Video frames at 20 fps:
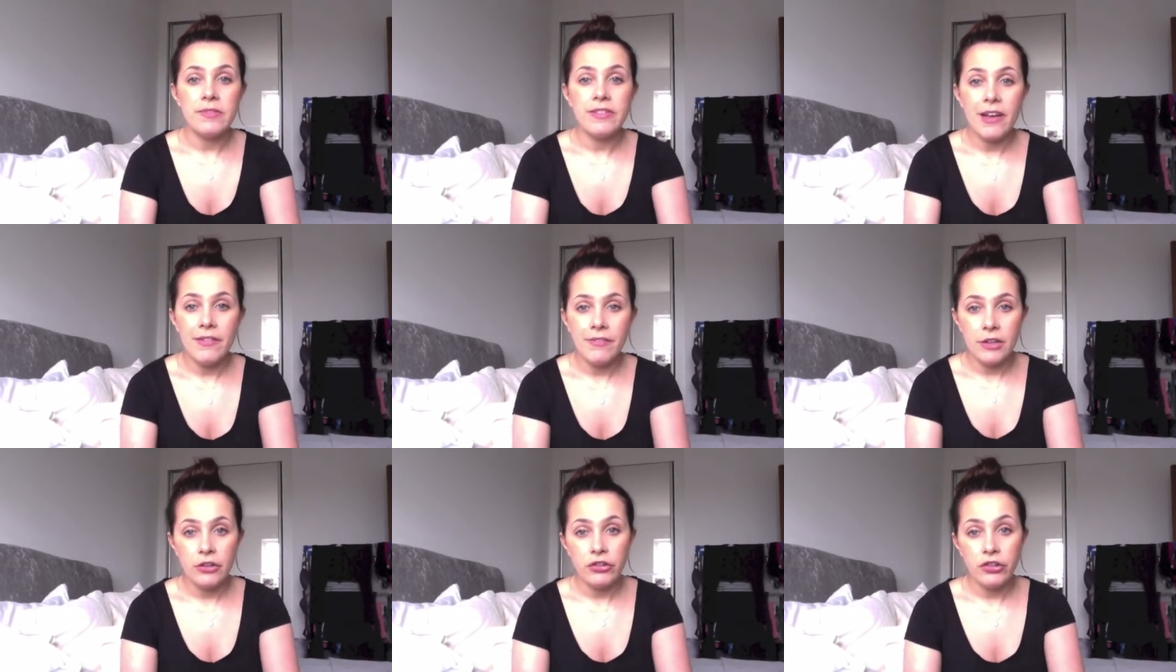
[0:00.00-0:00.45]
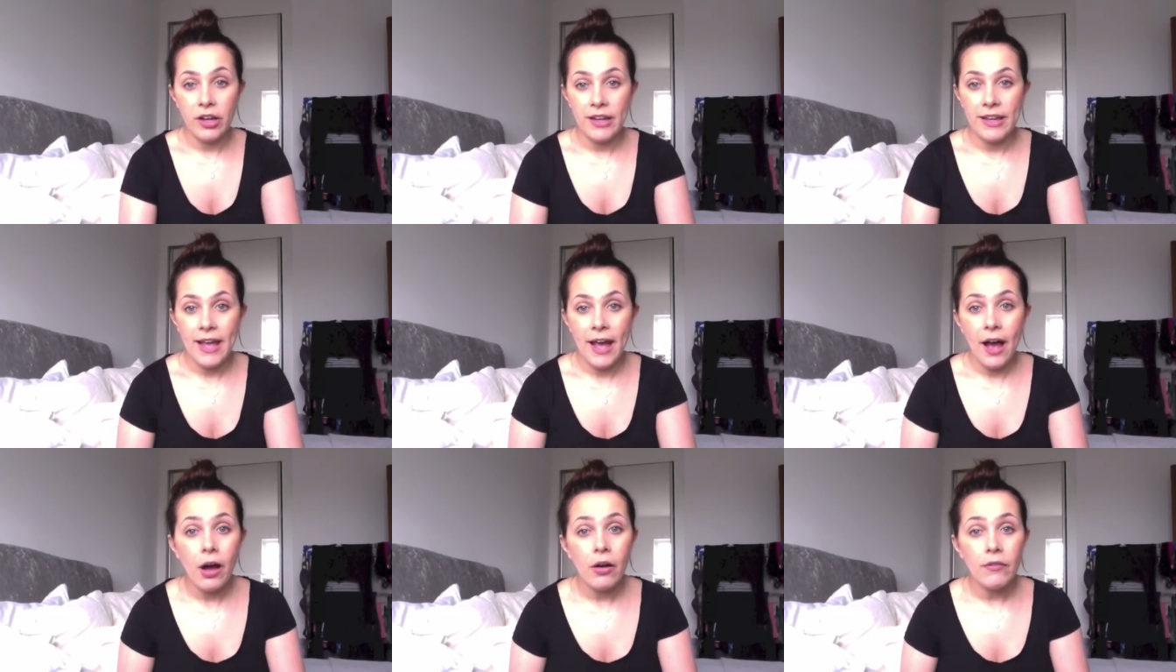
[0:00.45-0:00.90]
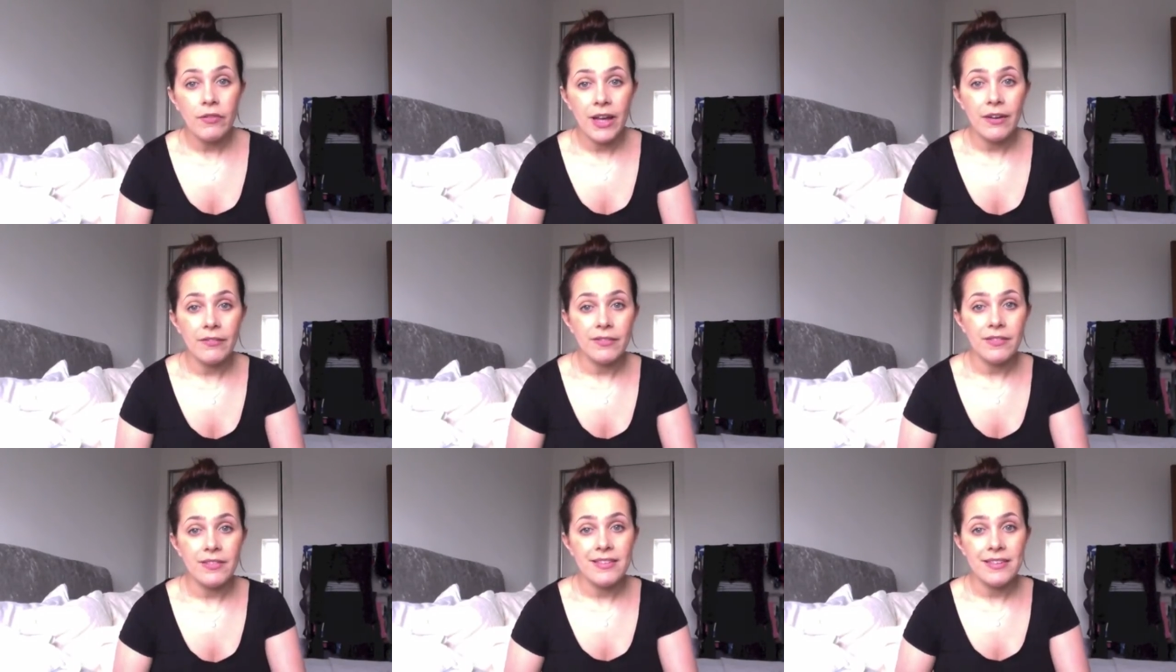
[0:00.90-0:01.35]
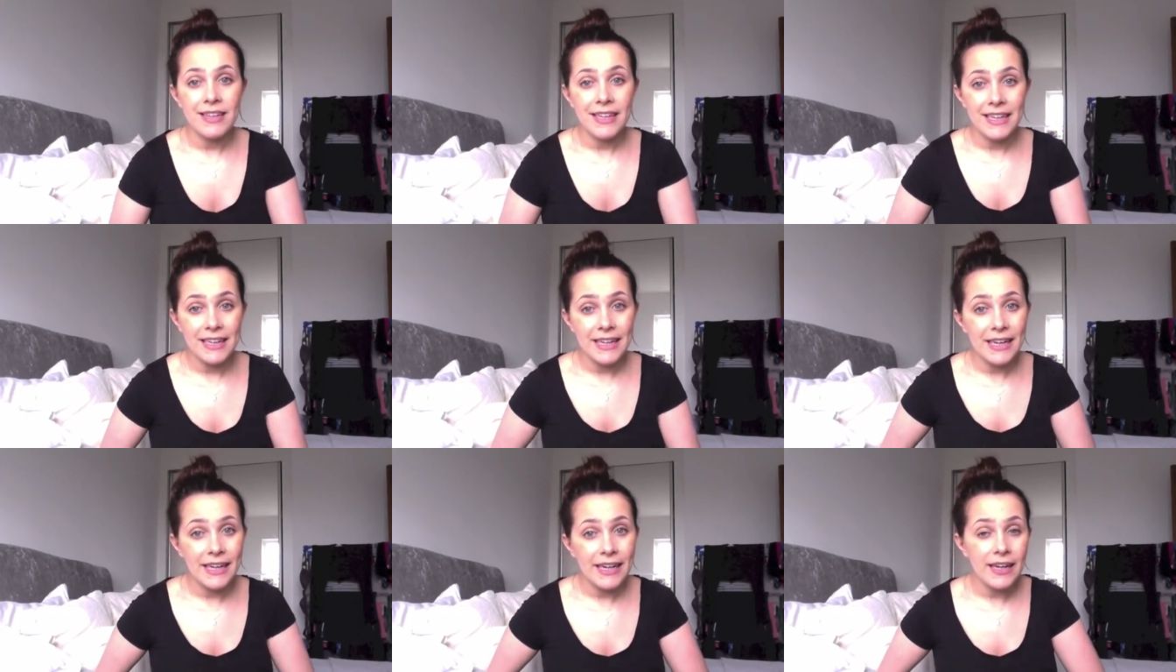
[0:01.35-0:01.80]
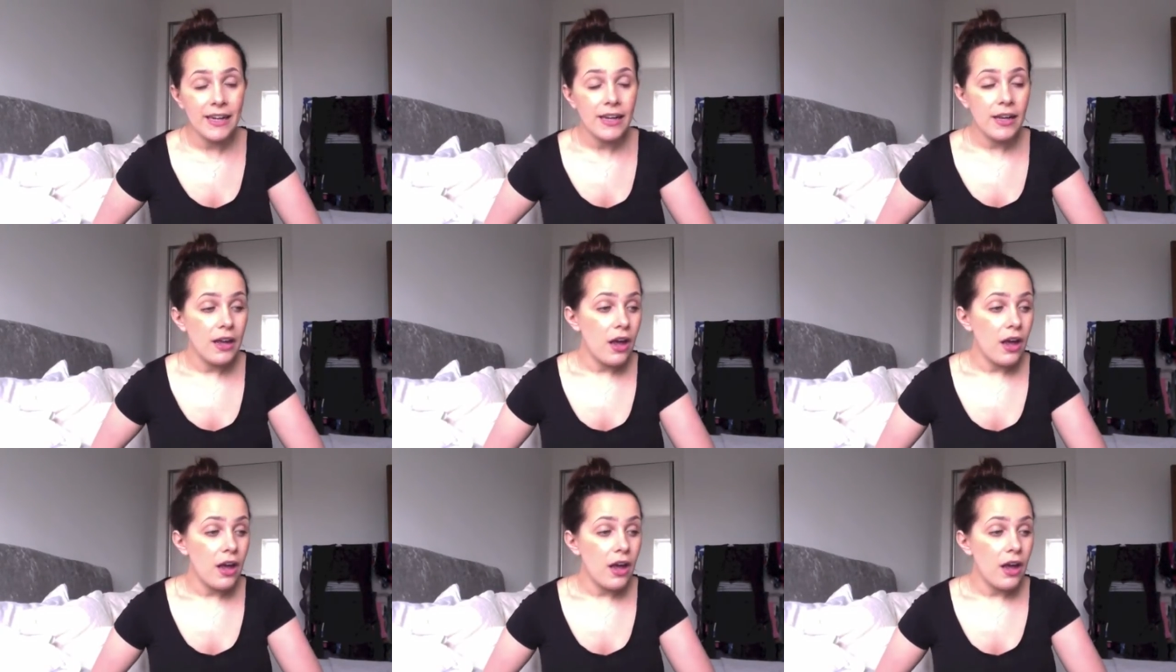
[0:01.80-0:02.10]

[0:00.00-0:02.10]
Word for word: Definitely check it out if you haven't seen it.